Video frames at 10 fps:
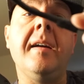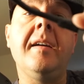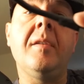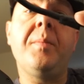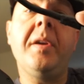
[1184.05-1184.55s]

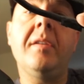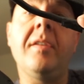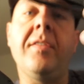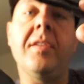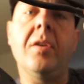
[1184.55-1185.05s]
It appears
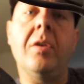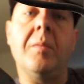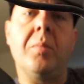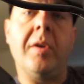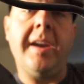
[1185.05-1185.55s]
as though our
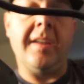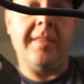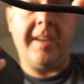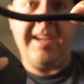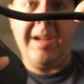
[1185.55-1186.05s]
break in
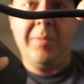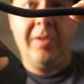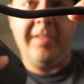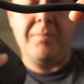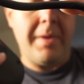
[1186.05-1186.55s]
the
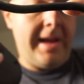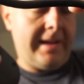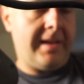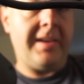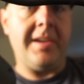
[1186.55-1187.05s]
cable is
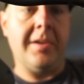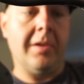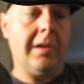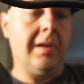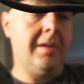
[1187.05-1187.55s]
back
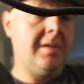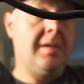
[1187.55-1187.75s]
here.